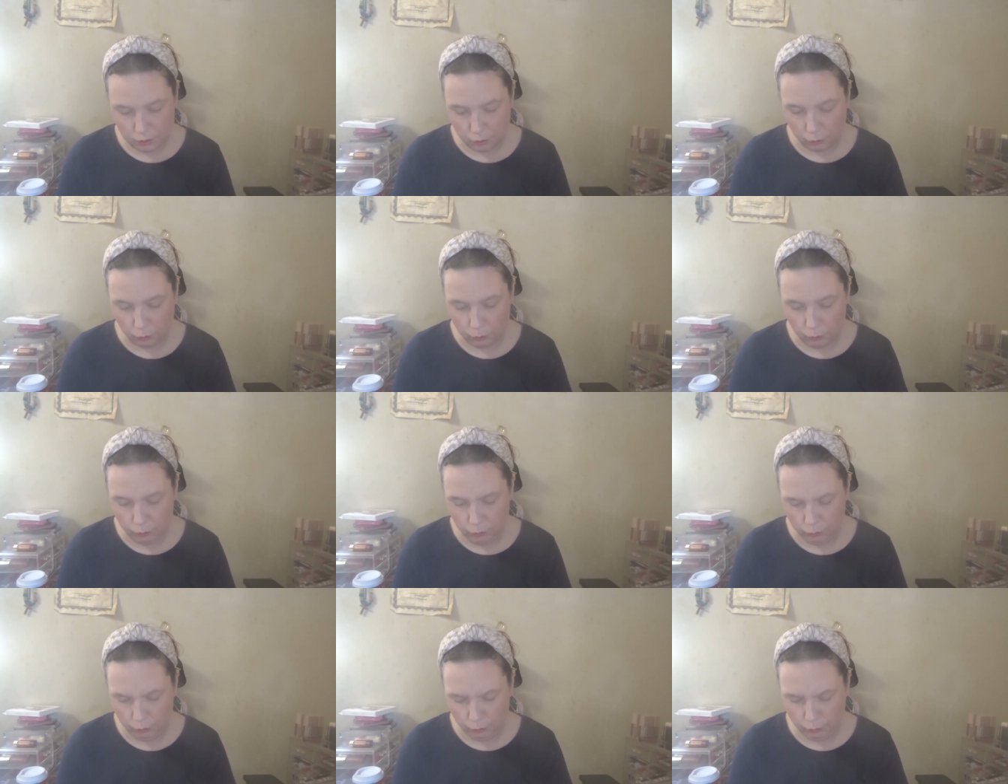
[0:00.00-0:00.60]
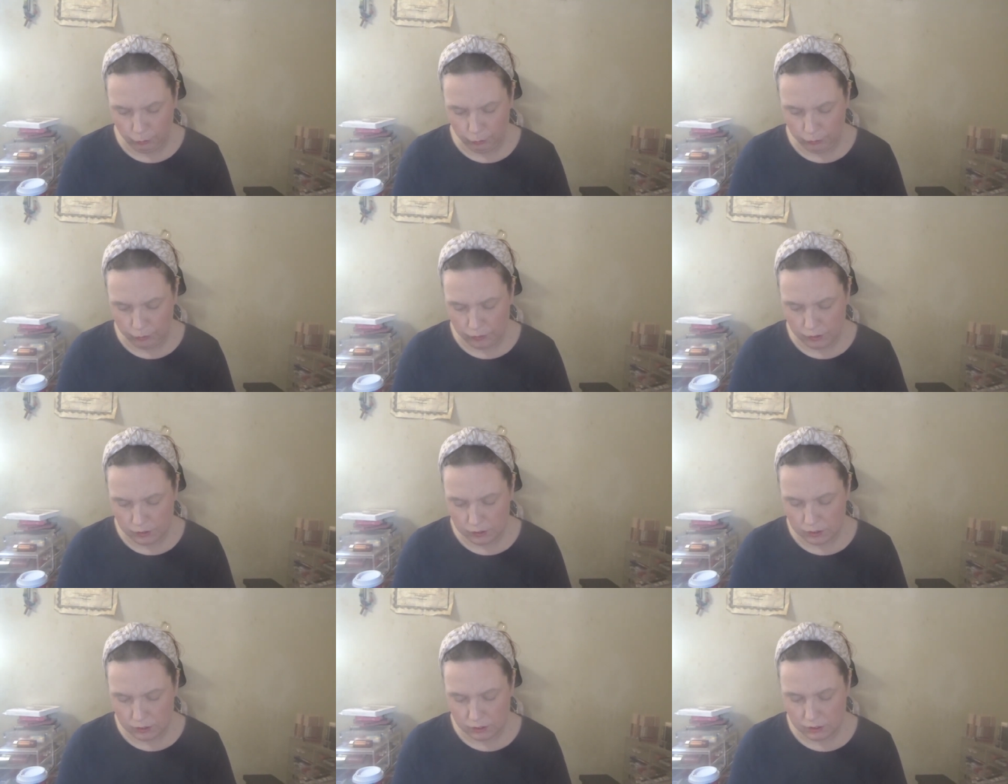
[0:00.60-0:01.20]
Ooh.
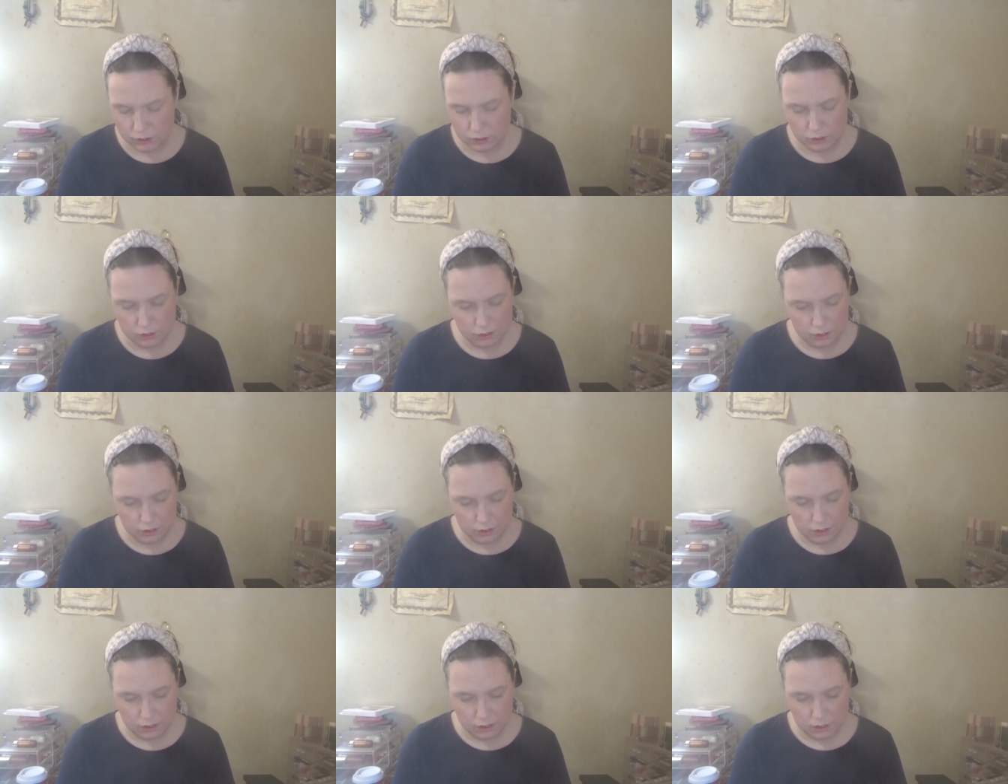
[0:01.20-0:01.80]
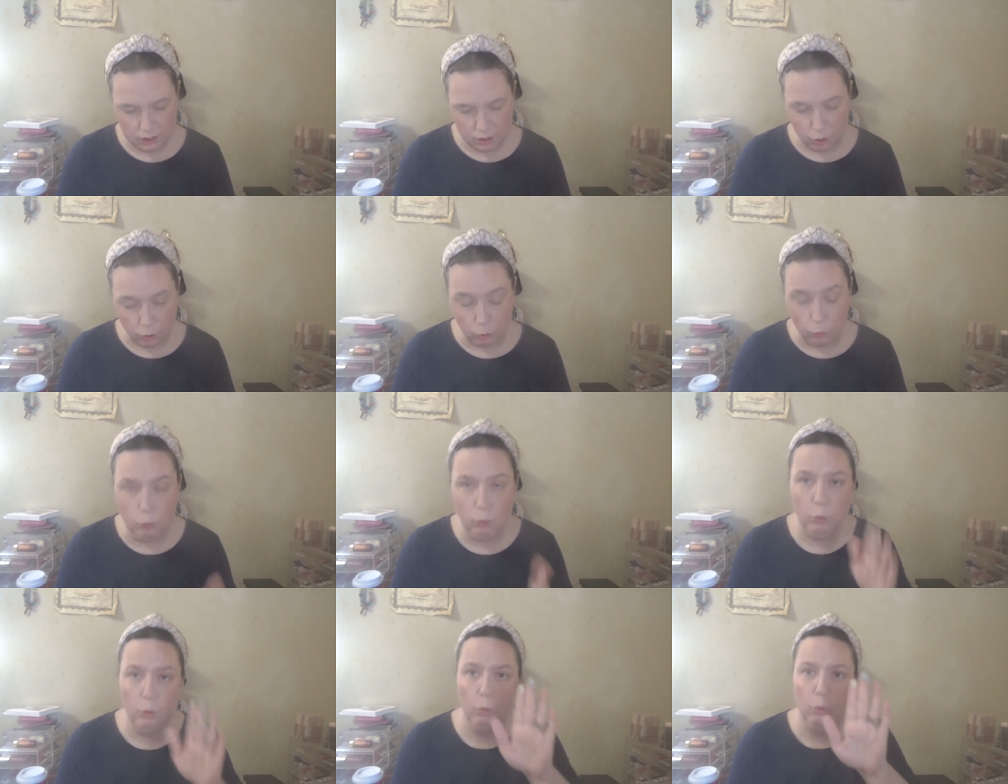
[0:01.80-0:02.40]

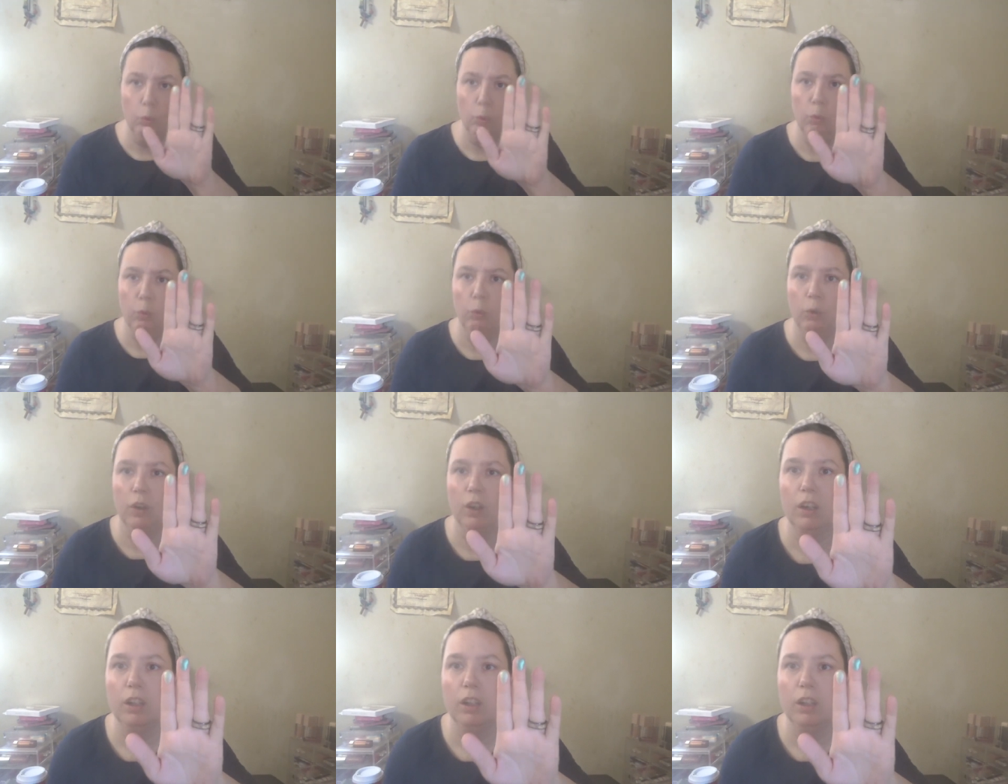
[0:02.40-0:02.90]
Ooh.